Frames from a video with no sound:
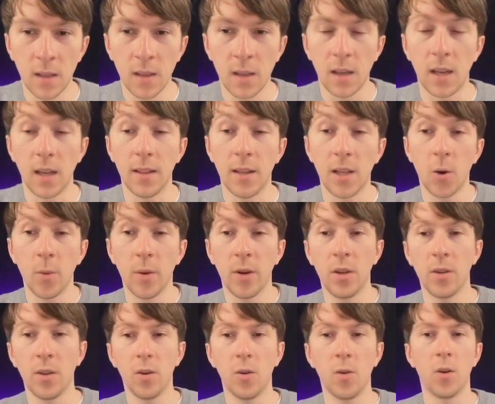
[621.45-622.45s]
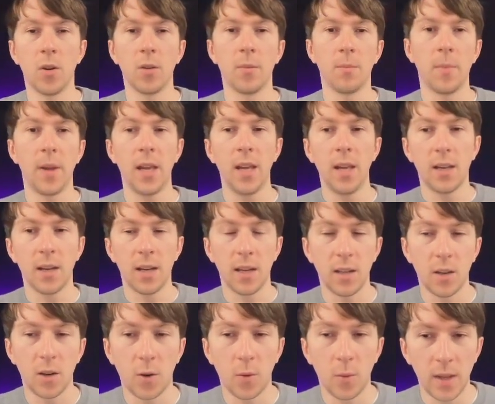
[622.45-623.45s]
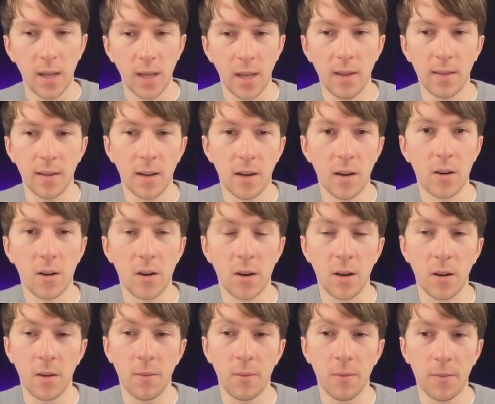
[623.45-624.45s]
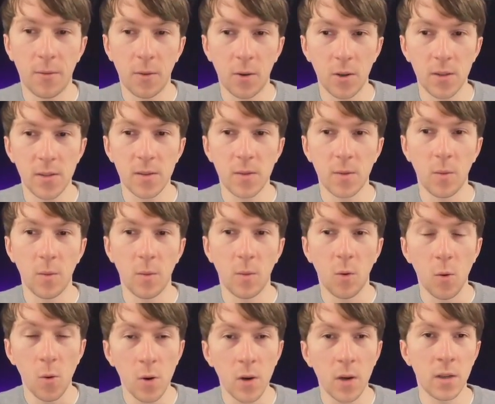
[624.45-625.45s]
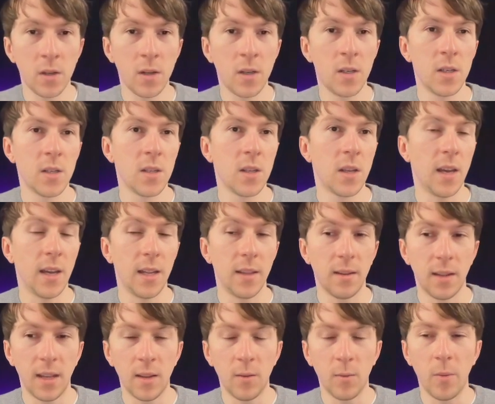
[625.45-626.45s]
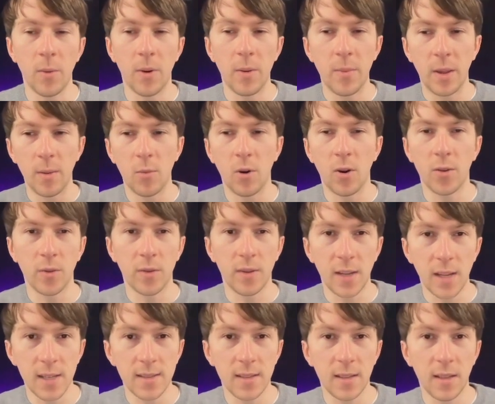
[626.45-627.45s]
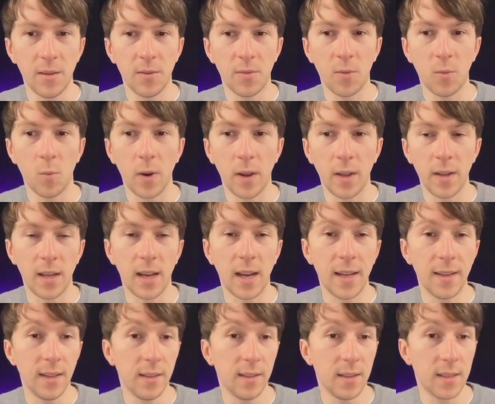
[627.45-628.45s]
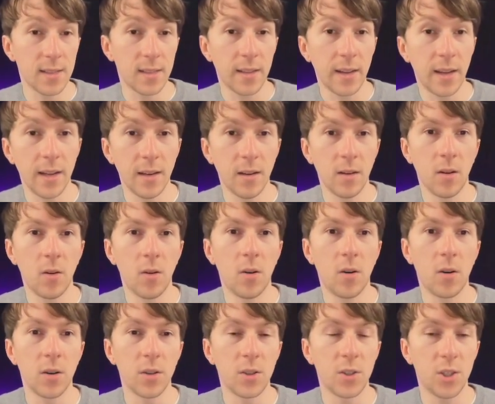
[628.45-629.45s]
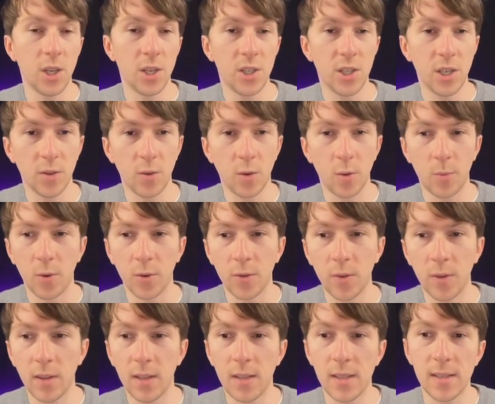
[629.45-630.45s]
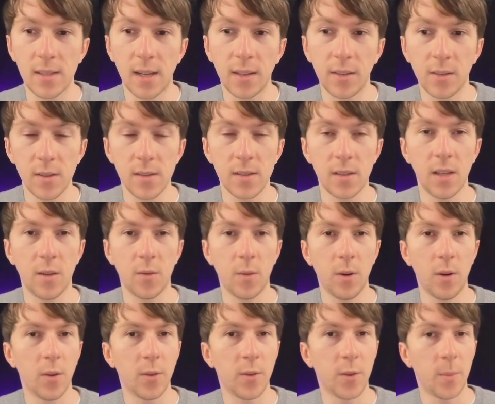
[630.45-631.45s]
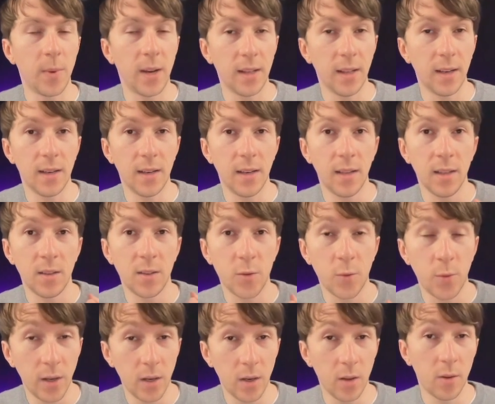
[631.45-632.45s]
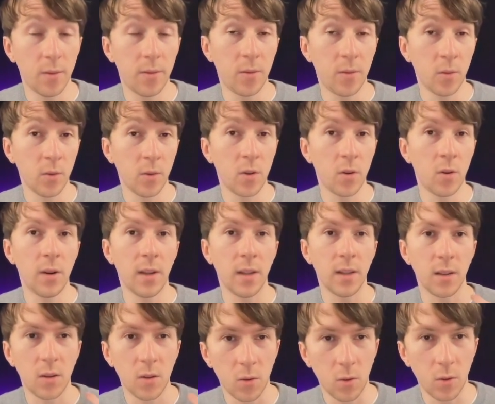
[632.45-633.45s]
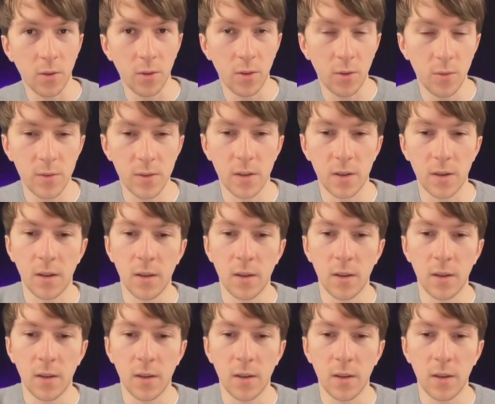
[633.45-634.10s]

And now we're going to go on make and create our first hook. And then we will be able to test if when adding this tag or changing the opportunity status, it will automatically trigger the phone call and call the user.